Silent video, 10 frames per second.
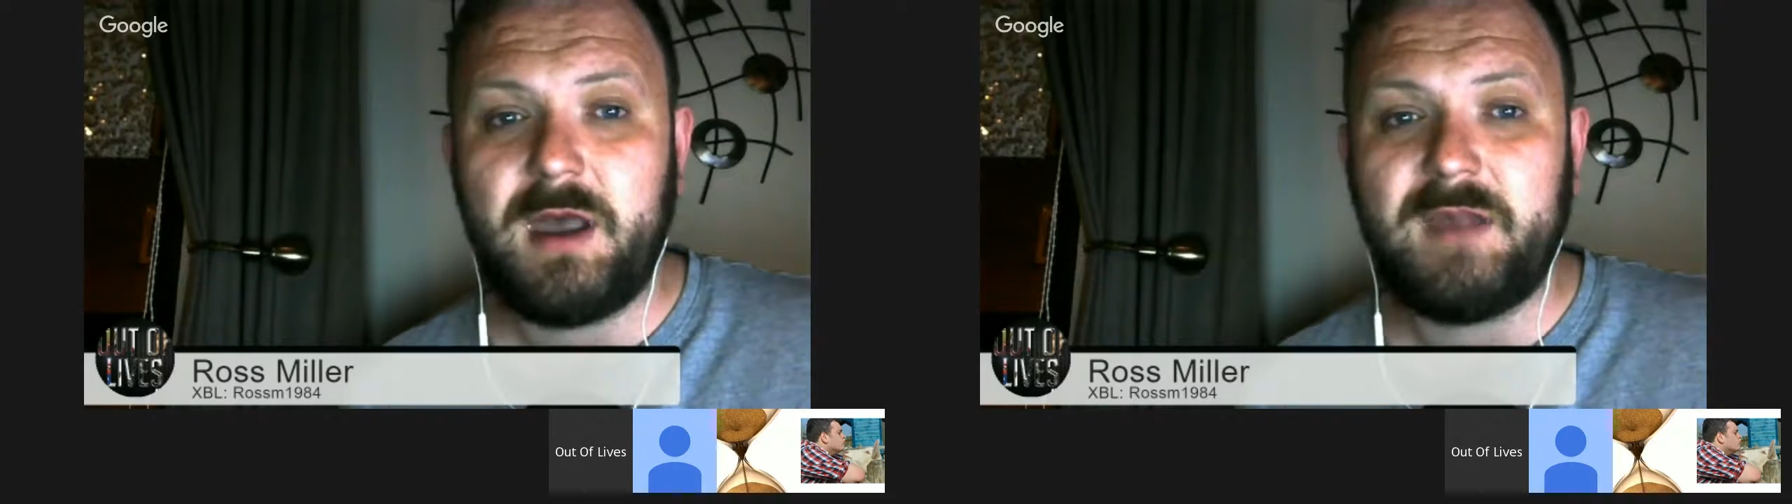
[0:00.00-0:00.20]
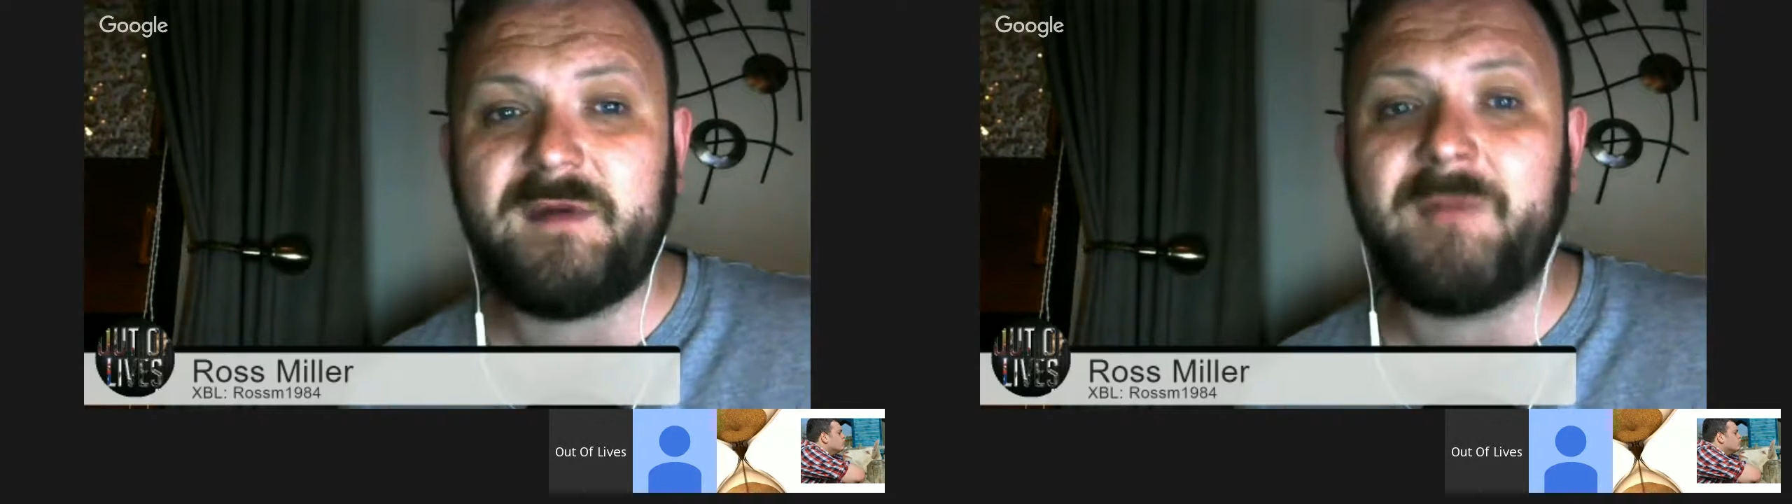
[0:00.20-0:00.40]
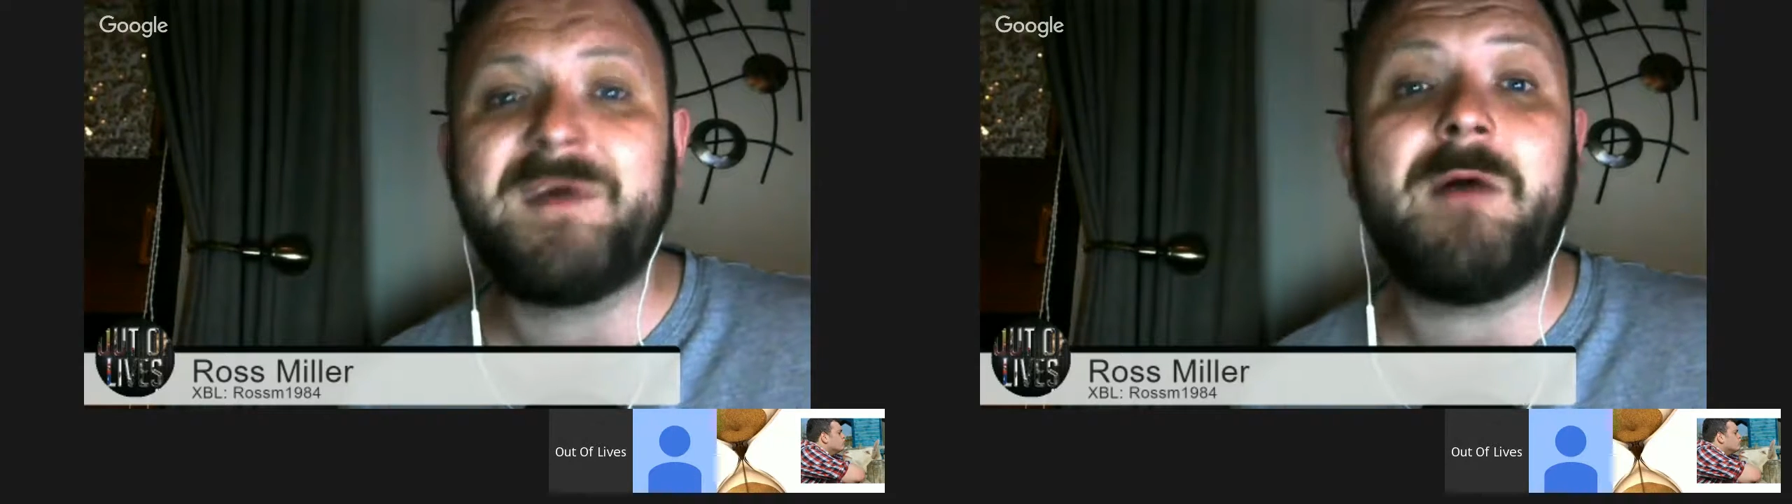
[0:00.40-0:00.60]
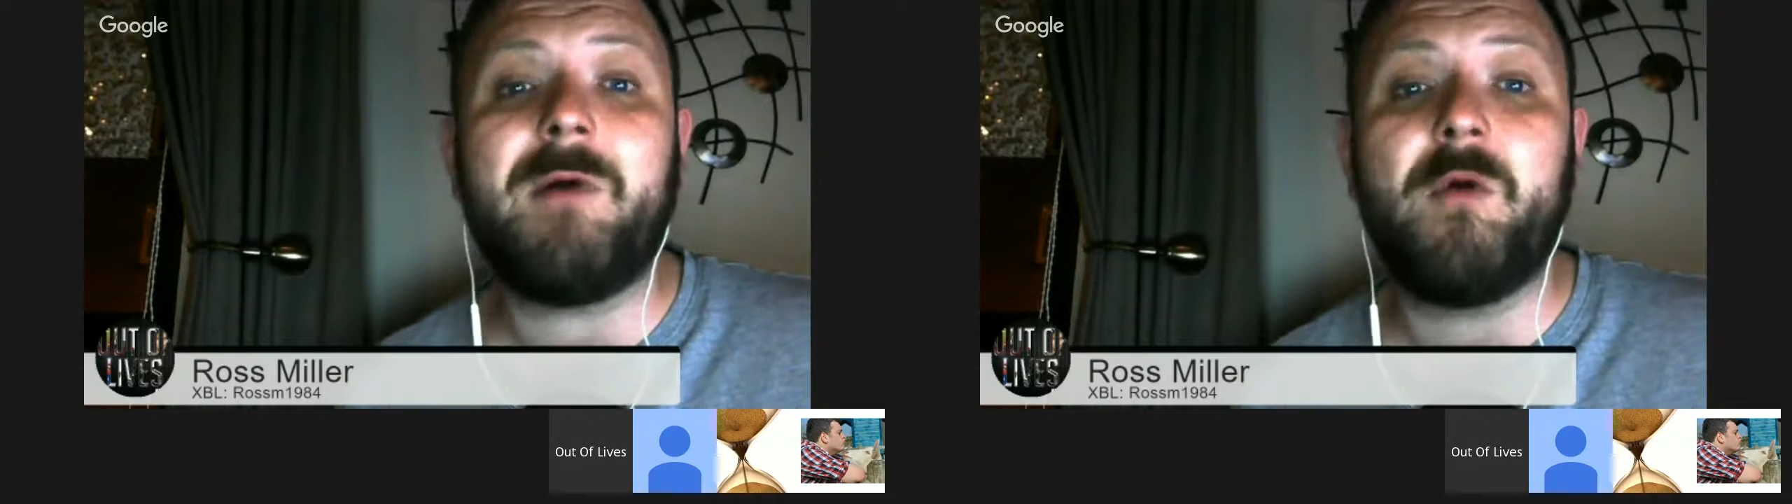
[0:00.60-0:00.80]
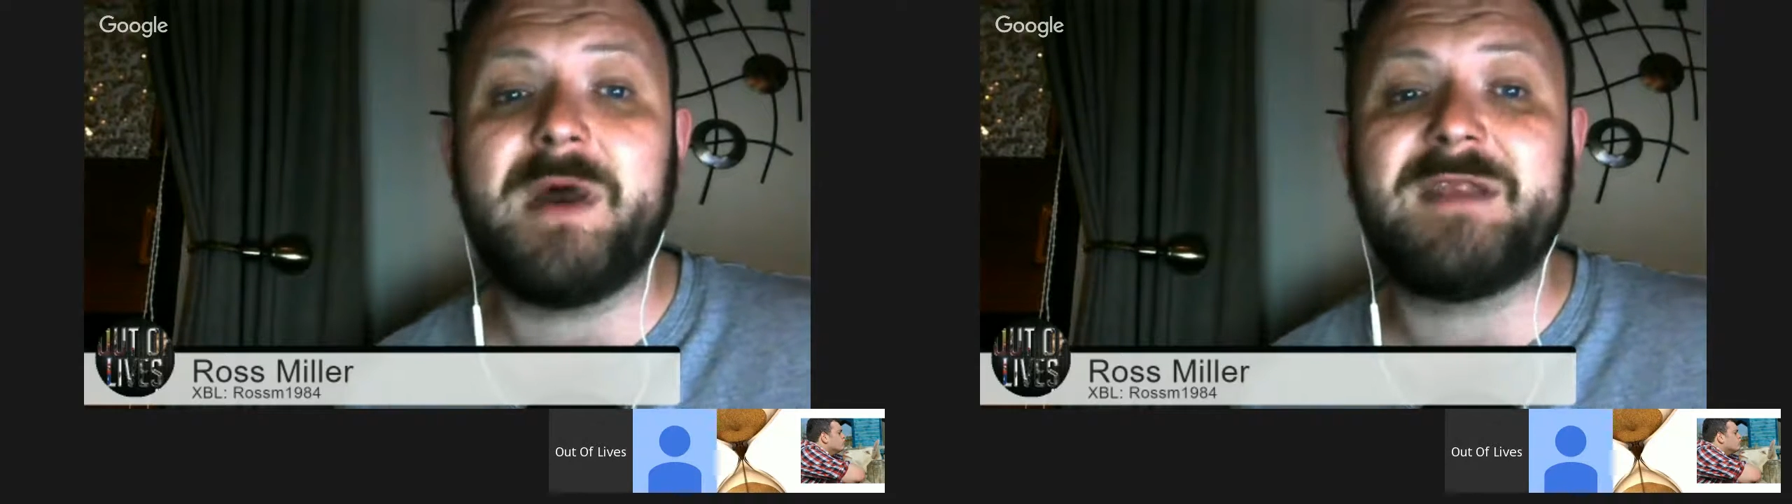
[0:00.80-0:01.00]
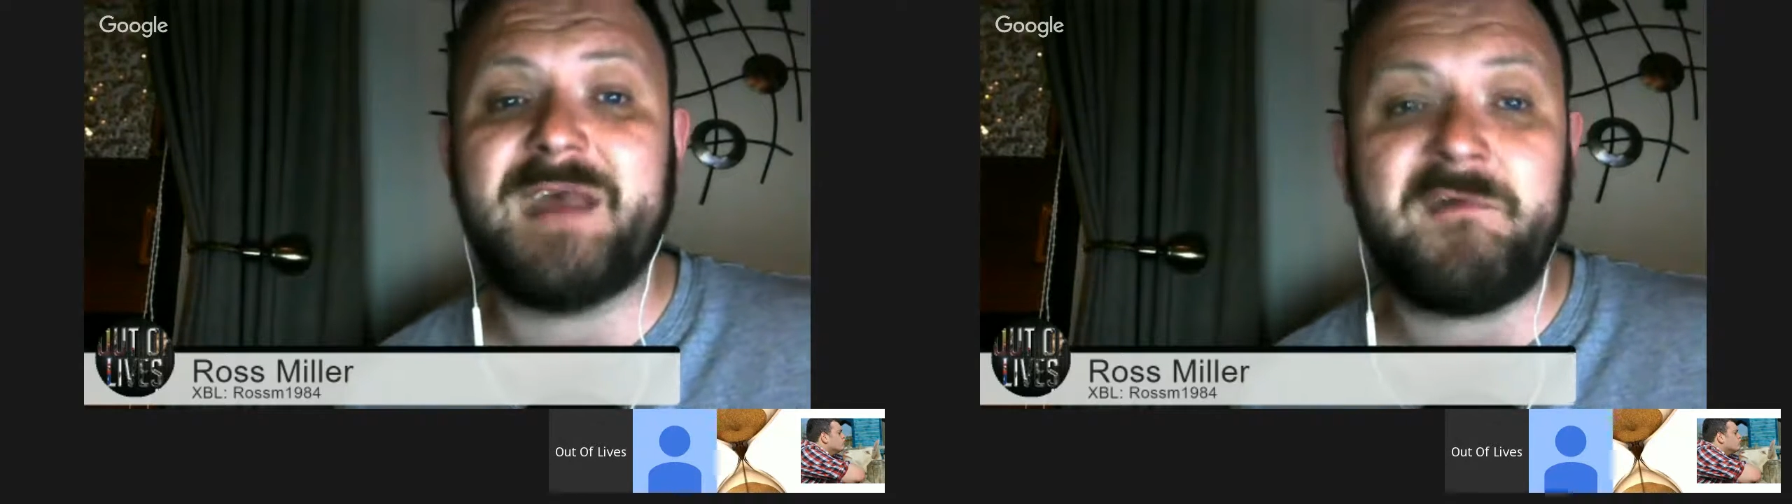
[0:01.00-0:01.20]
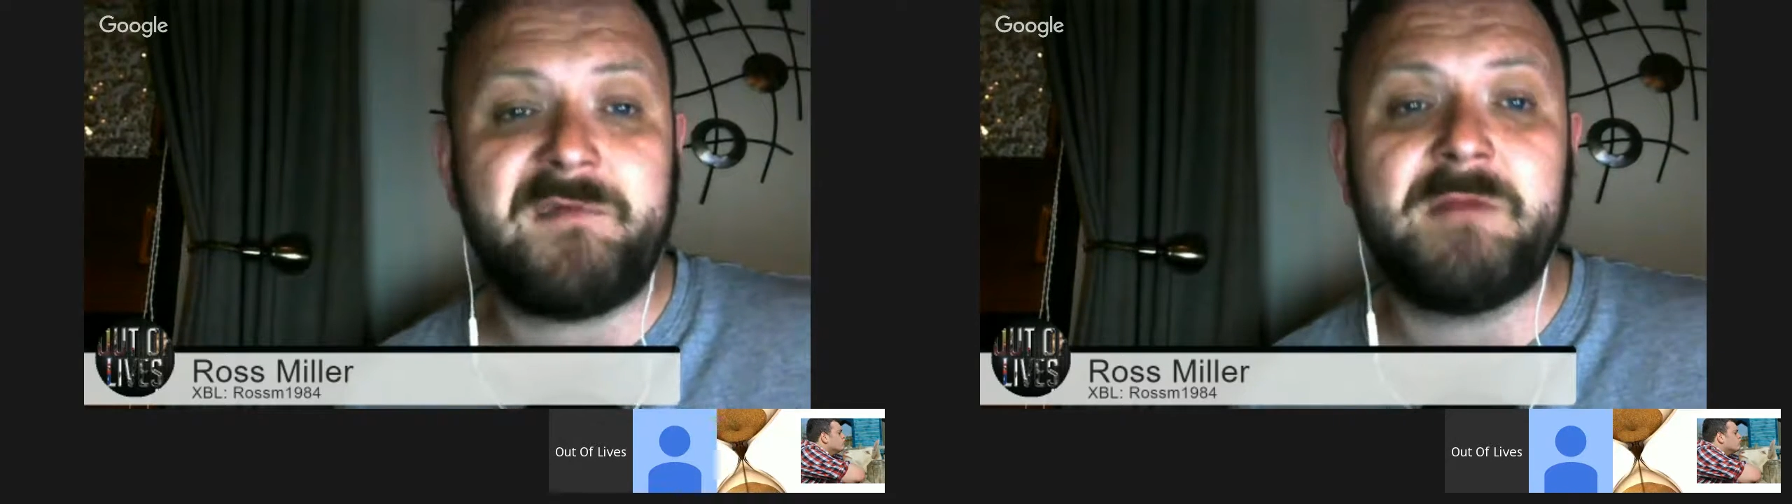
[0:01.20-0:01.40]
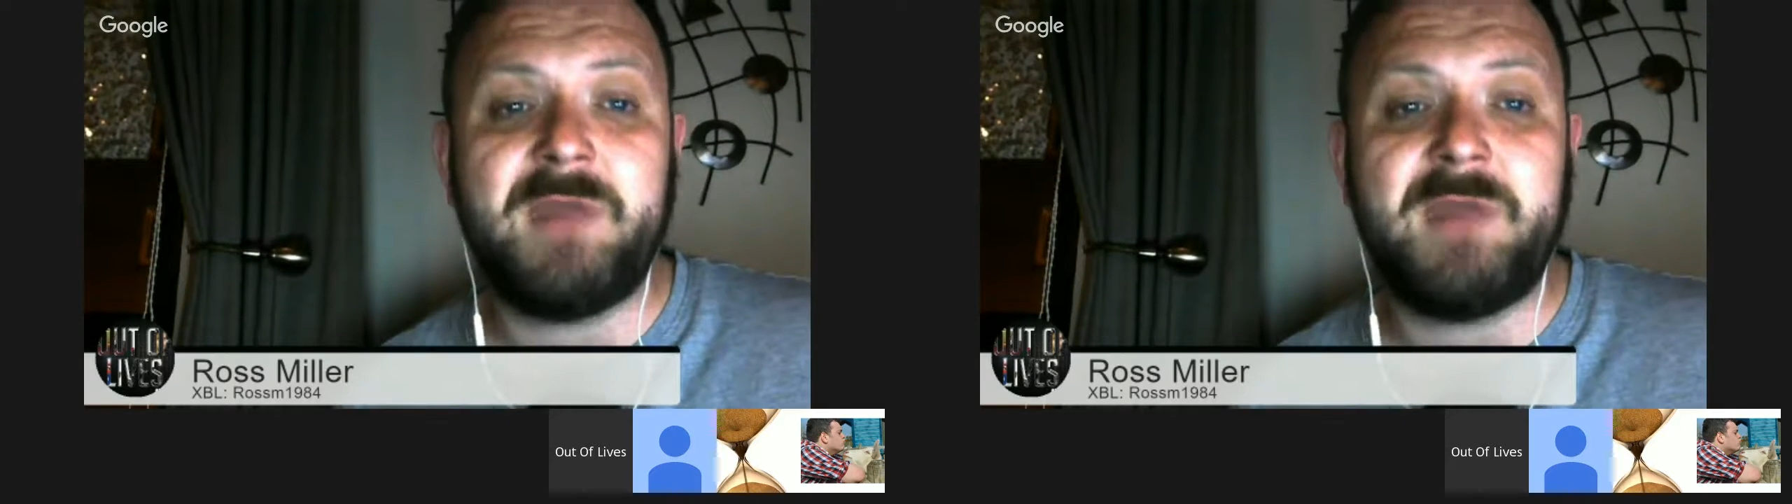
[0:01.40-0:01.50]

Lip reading: something a little bit different.